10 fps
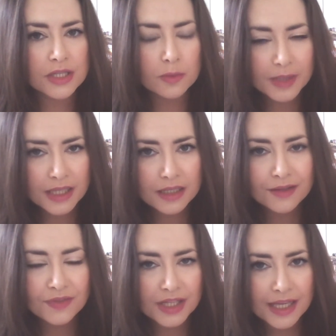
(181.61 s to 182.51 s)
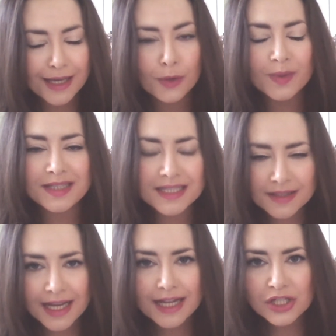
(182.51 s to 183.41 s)
that at the beginning of the year, we
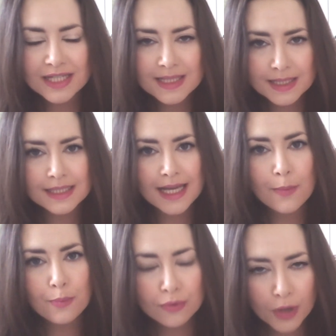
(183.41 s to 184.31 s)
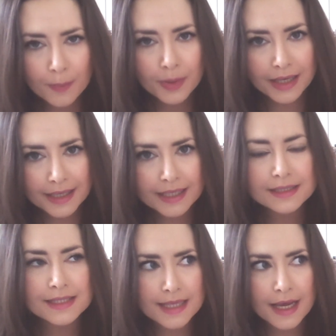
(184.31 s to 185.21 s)
didn't actually sit down properly
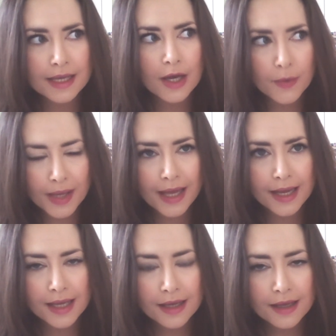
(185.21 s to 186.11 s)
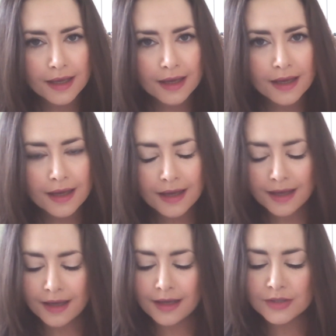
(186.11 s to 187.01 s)
and say, okay,
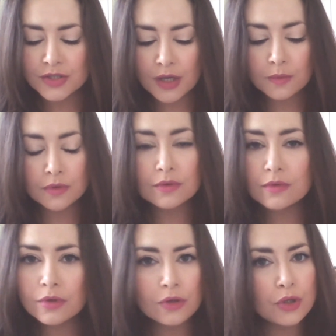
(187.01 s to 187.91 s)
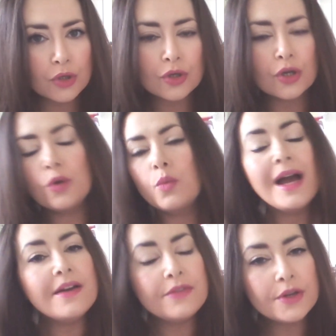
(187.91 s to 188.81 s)
so look at
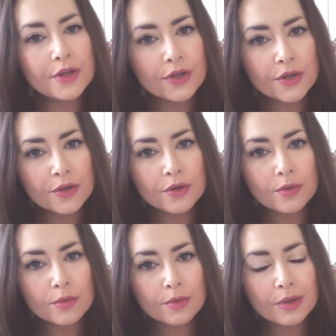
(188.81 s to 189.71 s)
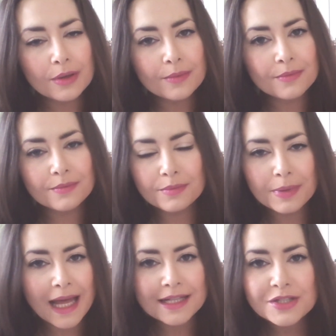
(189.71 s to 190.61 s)
whatever
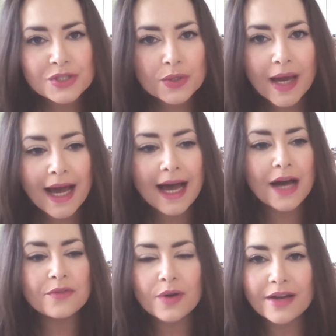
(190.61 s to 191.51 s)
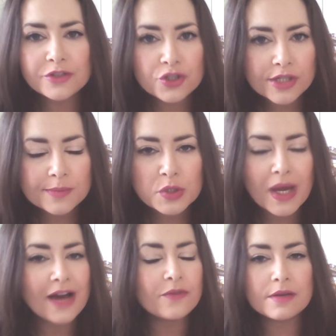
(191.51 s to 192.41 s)
plans you have, whatever dreams you
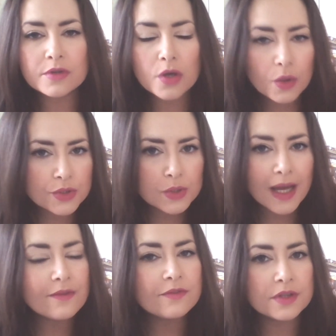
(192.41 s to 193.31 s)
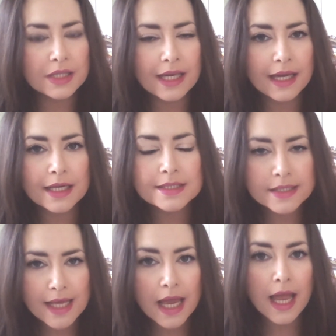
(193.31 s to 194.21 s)
have, whatever goals you have for the year, and
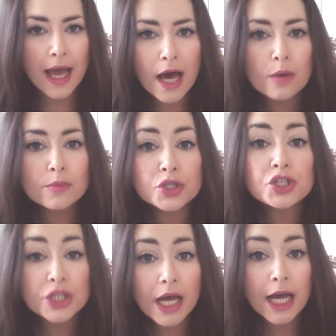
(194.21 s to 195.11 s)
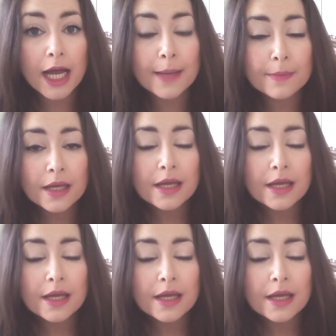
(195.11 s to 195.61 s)
say, how much time